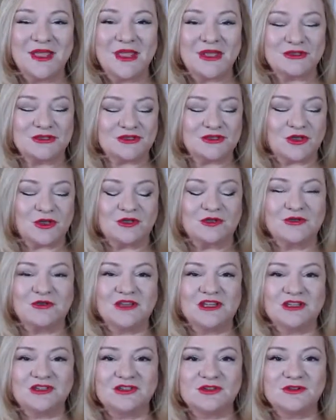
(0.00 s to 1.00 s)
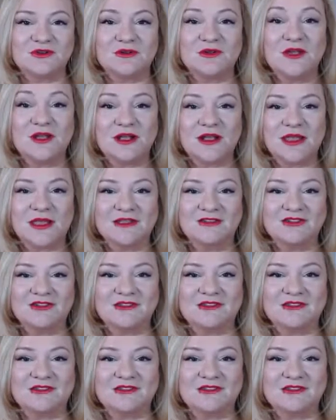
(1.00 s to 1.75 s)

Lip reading: So you need to cleanse your